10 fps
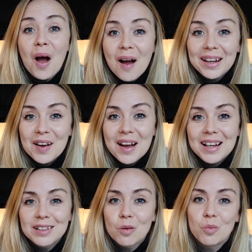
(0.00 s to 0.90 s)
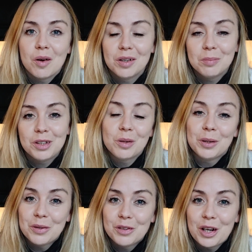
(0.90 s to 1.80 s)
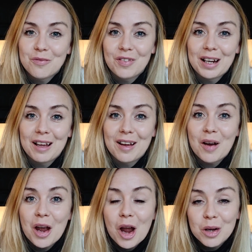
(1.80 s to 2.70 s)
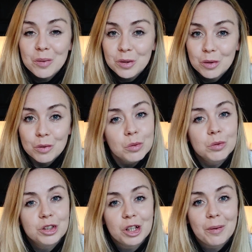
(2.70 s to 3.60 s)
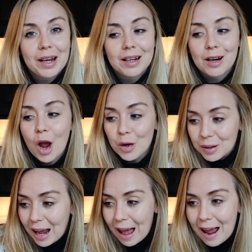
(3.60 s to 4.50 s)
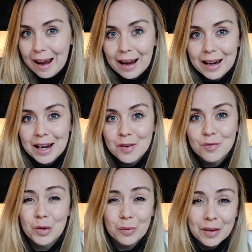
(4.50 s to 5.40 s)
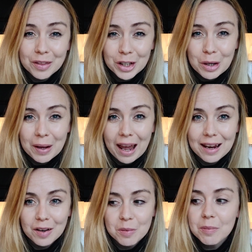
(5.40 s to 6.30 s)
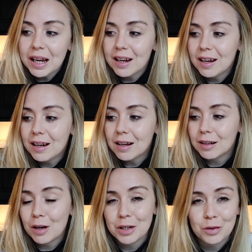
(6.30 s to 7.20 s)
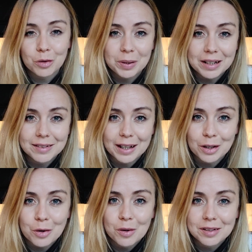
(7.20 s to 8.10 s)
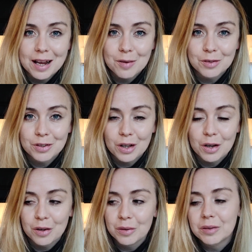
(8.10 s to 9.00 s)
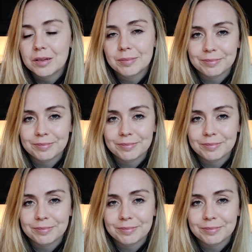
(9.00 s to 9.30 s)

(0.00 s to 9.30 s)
Hi guys, welcome to the Bluestone Villa. I hope you're all doing okay. If you're in the UK like me, I know you'll be in second lockdown, so